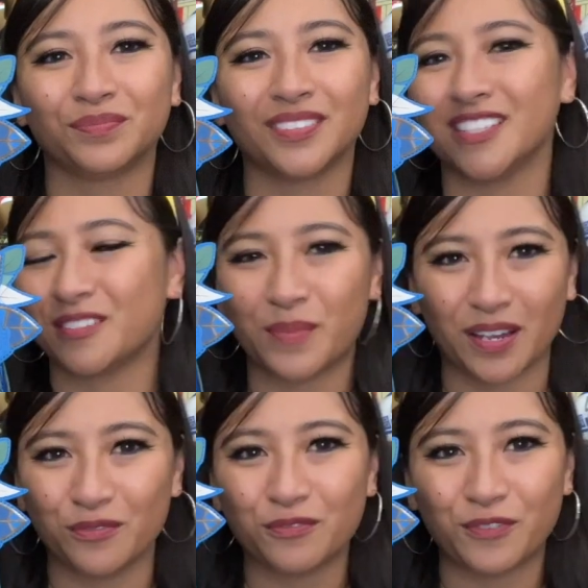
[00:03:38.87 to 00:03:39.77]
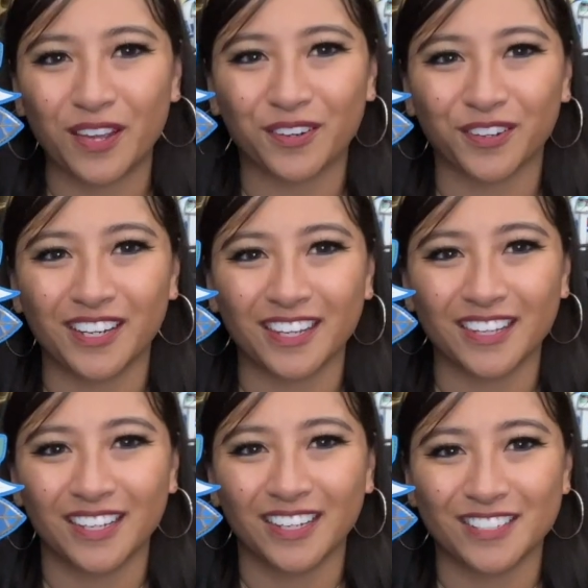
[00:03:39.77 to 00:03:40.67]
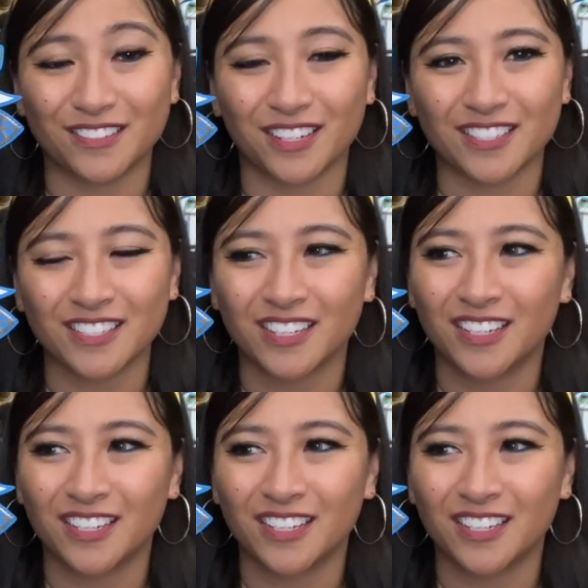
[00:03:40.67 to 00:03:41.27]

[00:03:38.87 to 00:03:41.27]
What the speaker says: Doesn't make them fake or anything. It's just,